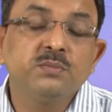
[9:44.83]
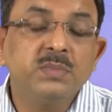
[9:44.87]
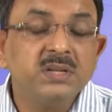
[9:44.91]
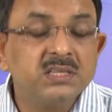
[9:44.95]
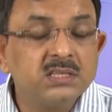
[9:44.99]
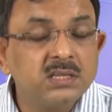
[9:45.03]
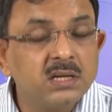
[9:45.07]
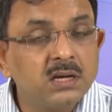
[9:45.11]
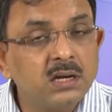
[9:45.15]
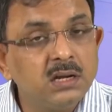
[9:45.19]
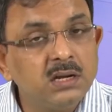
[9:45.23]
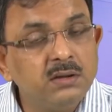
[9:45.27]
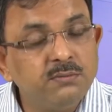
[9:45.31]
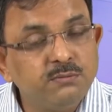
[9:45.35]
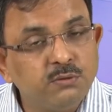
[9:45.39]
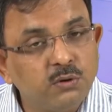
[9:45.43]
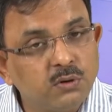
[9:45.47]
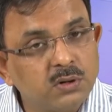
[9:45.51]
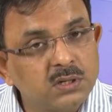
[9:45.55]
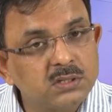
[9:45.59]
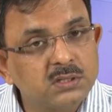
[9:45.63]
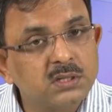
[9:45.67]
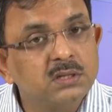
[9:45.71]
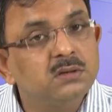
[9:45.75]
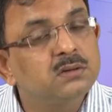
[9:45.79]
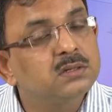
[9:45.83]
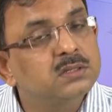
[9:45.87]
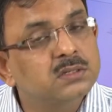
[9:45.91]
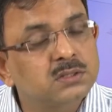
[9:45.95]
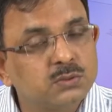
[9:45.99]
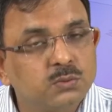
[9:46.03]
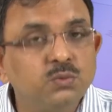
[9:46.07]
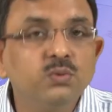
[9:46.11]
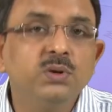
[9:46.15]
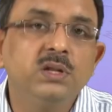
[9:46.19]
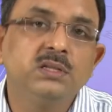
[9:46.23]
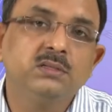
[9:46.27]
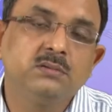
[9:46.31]
basically focusing on
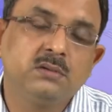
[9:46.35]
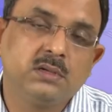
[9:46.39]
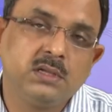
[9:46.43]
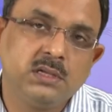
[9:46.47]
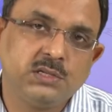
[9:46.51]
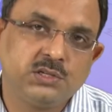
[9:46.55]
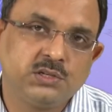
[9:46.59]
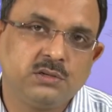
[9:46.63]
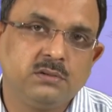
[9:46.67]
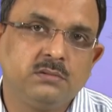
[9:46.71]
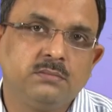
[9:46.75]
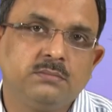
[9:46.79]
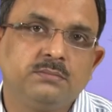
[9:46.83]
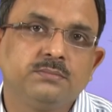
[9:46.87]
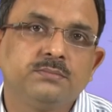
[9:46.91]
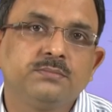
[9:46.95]
school education,